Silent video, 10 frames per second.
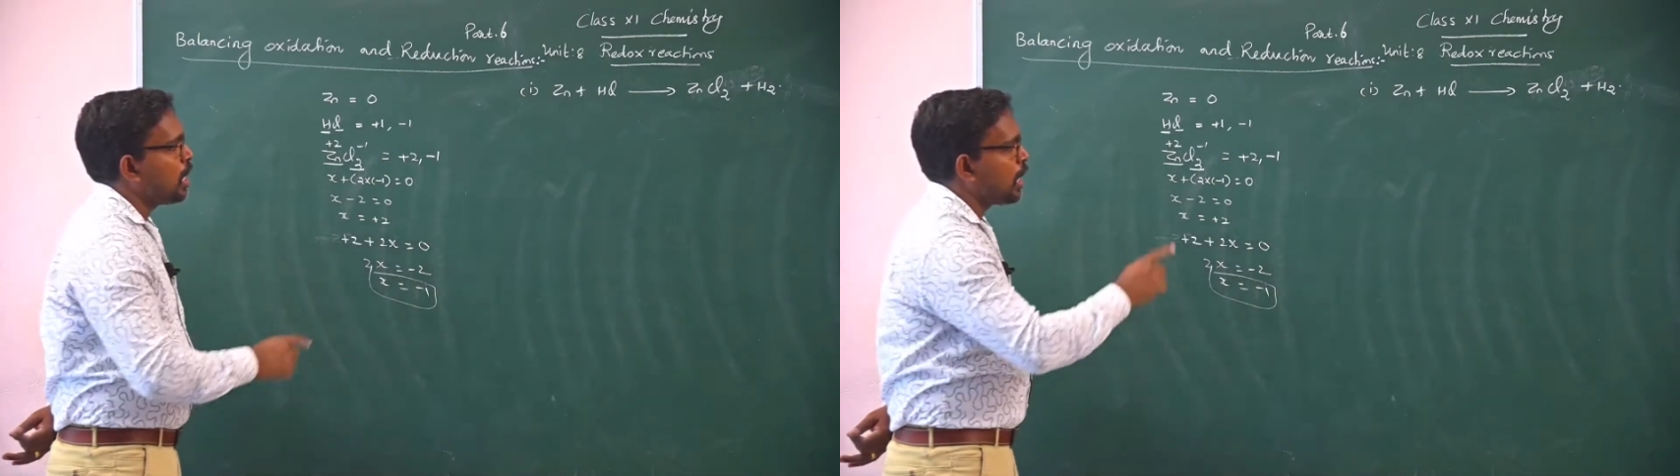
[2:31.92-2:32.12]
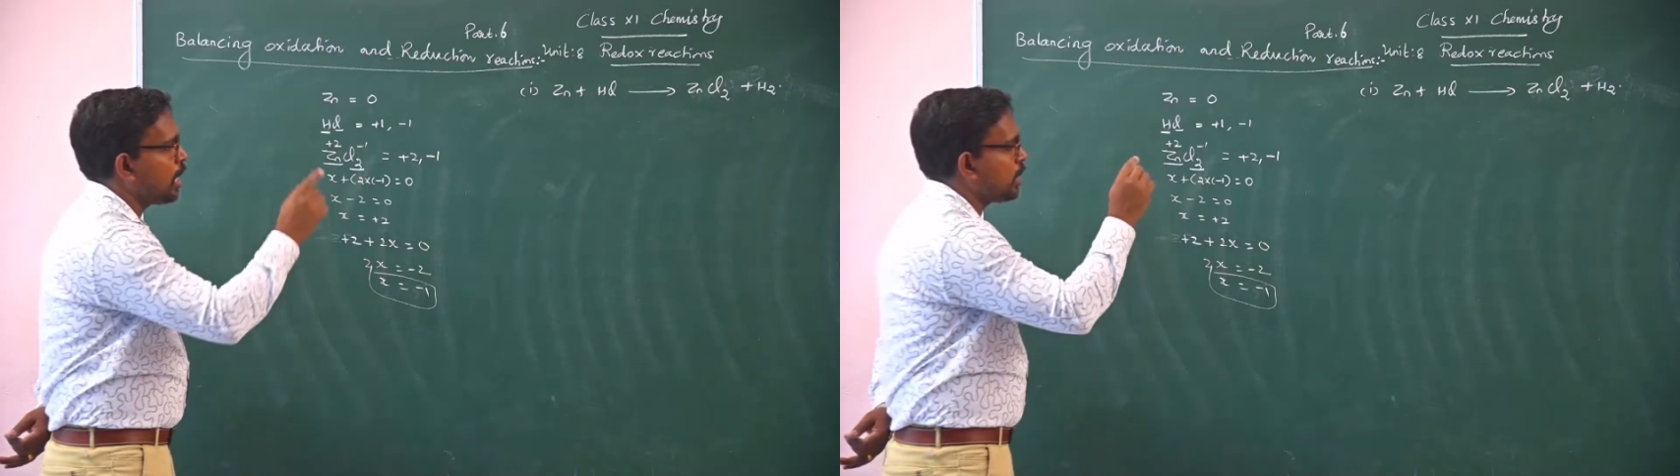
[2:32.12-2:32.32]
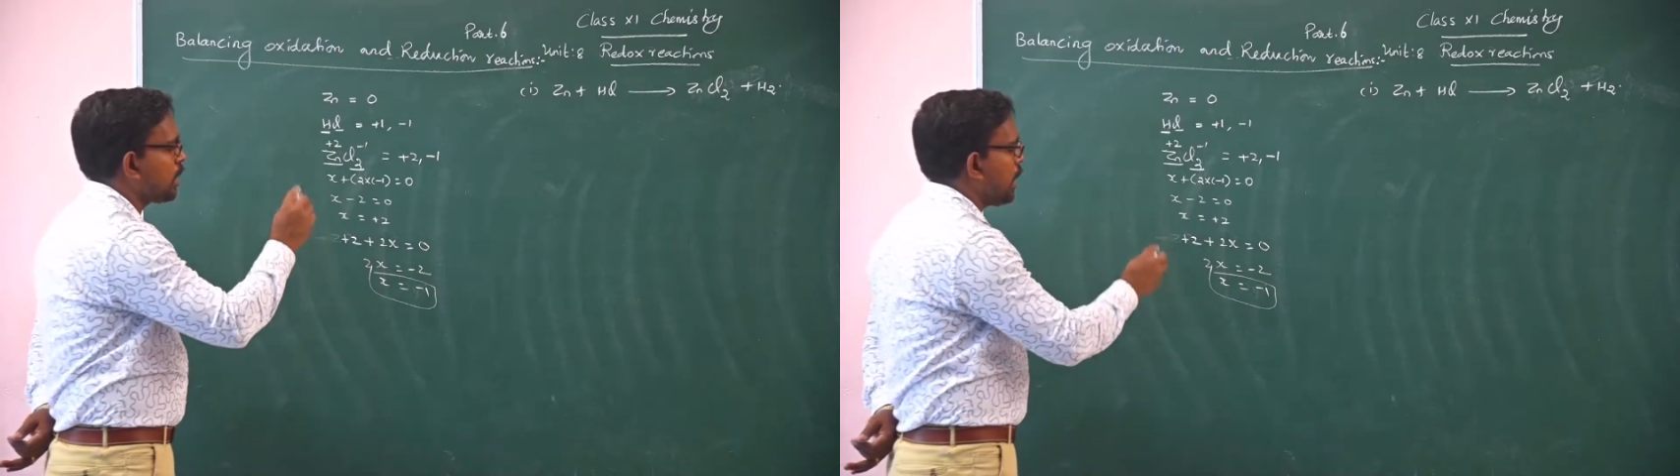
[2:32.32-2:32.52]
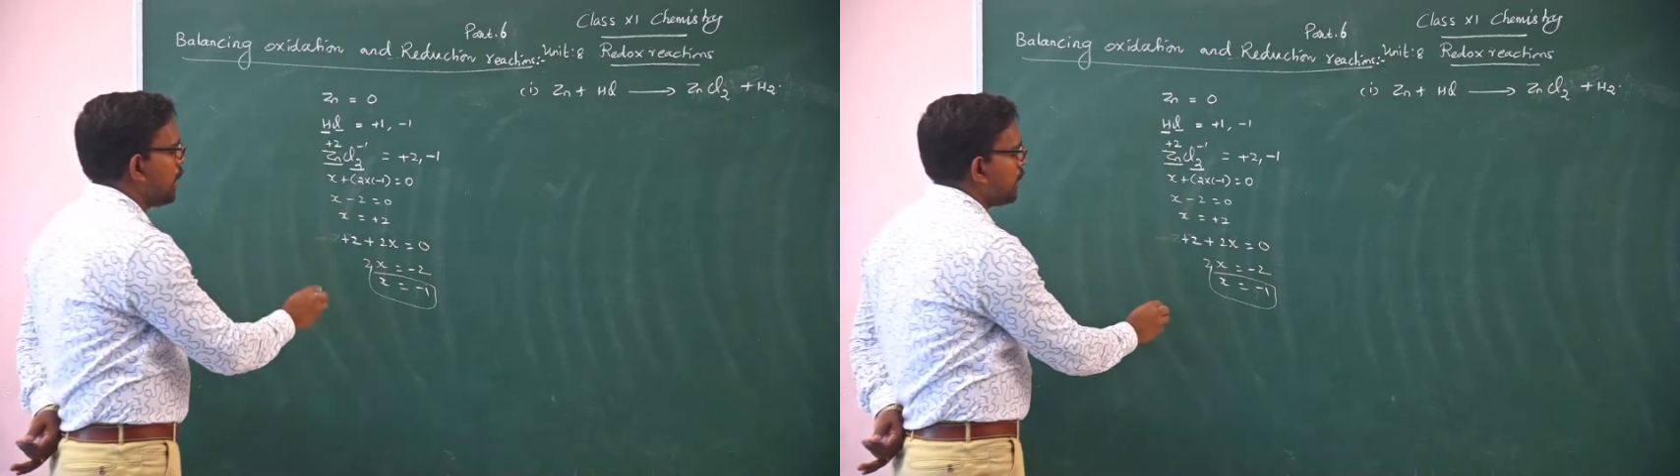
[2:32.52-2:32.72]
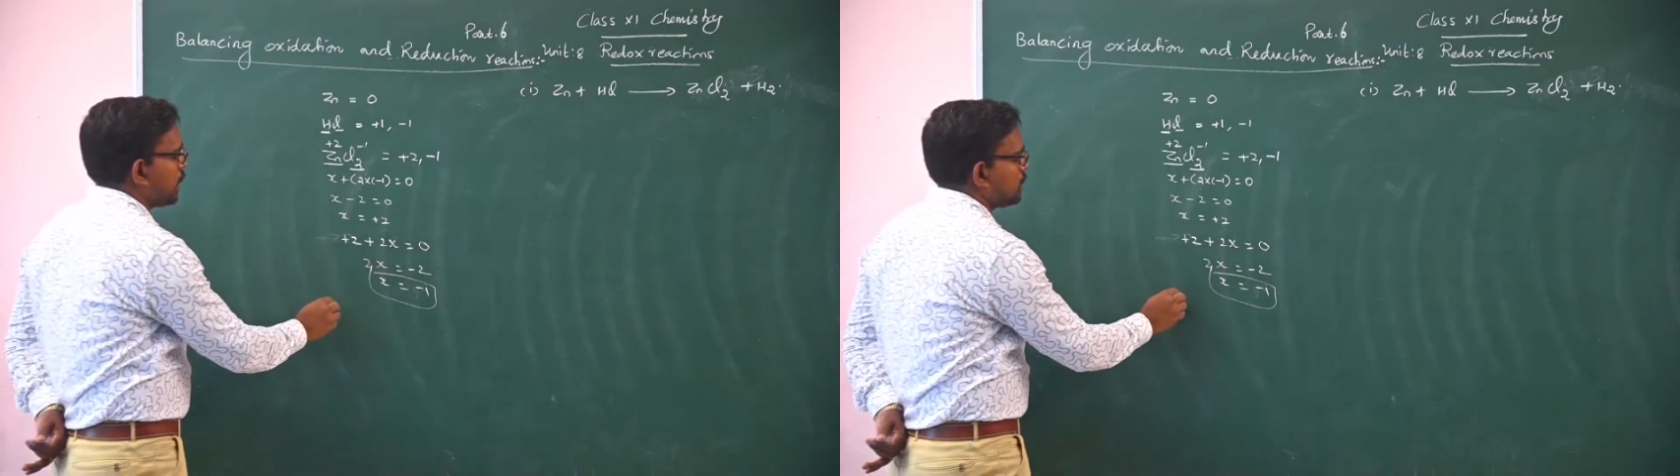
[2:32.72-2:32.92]
And
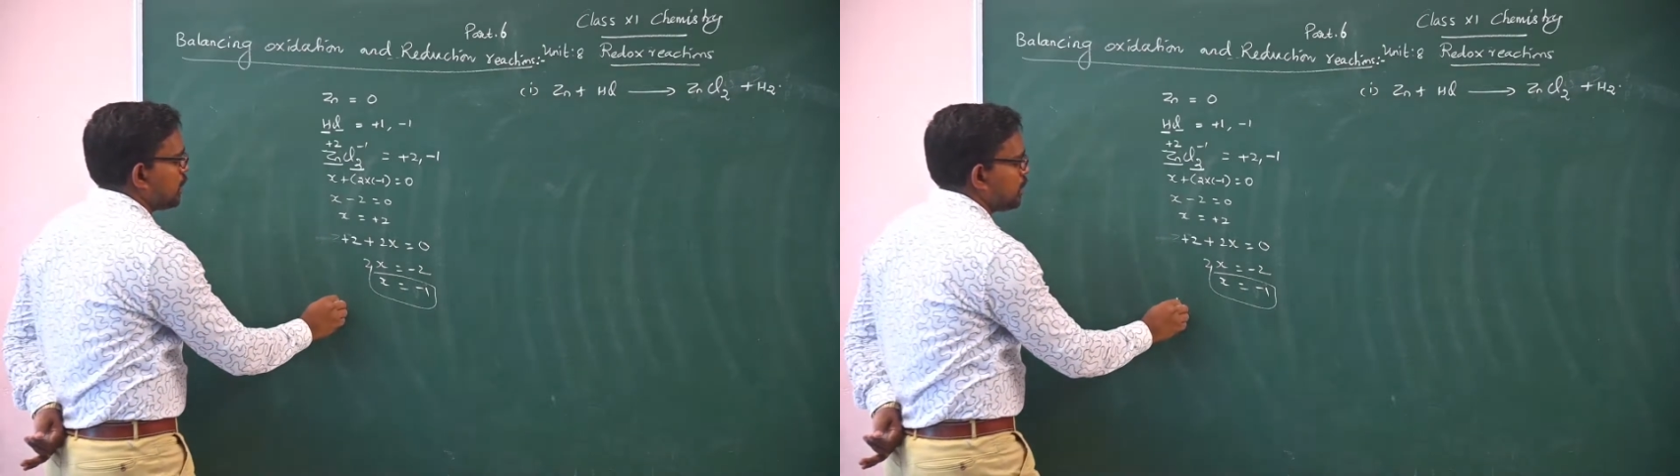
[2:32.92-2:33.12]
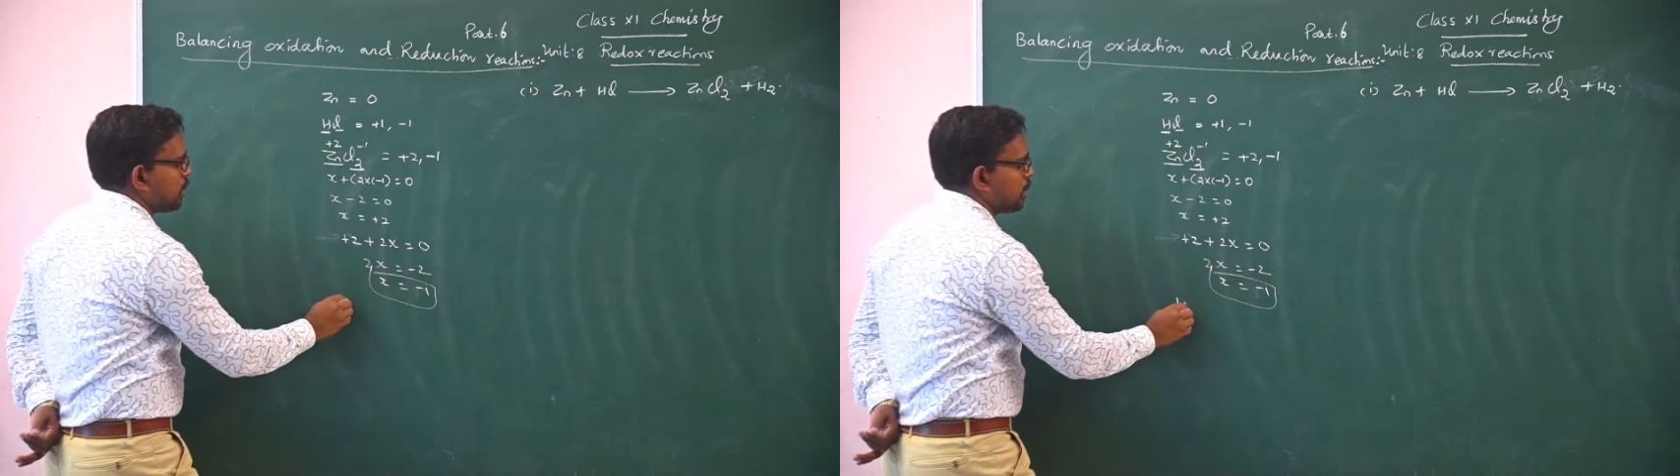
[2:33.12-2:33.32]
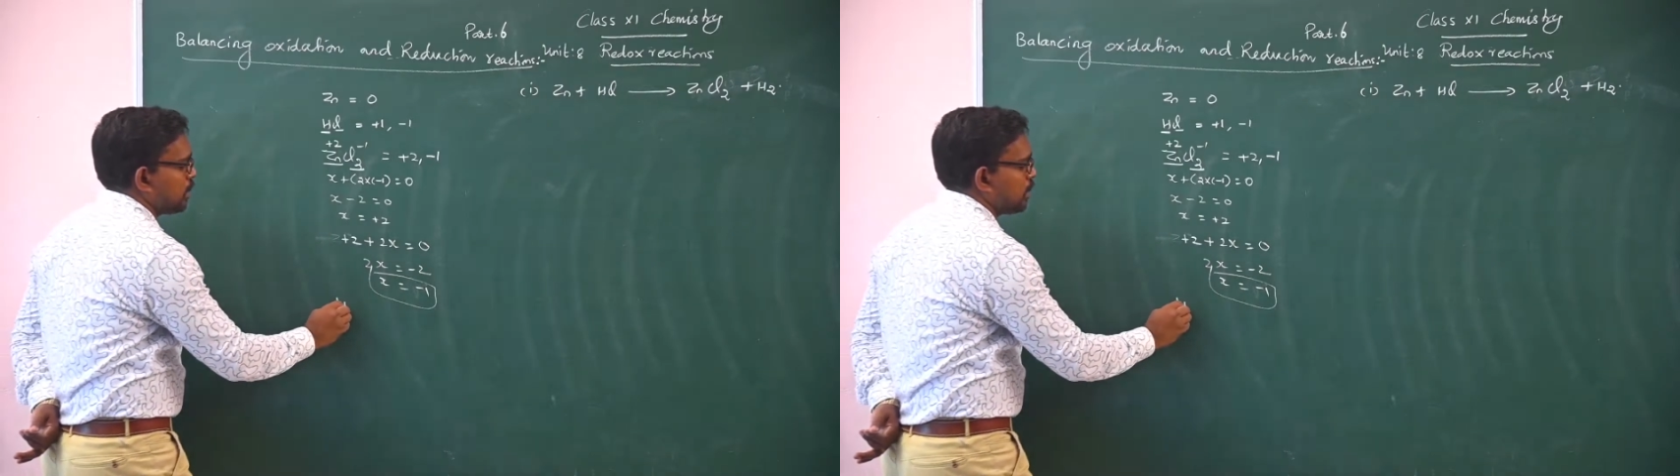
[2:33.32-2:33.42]
hydrogen